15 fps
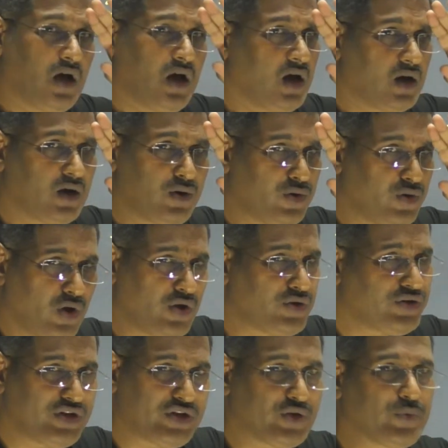are
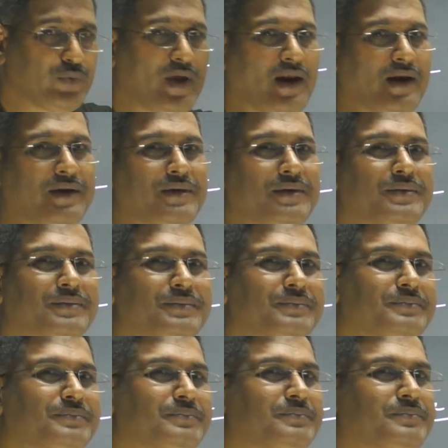not equivalent.
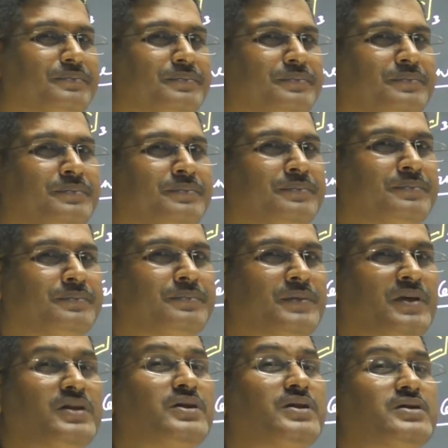
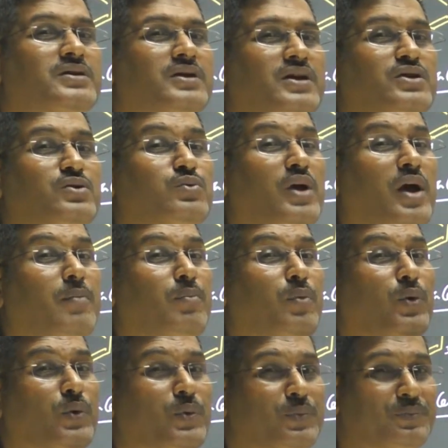In this case we have more.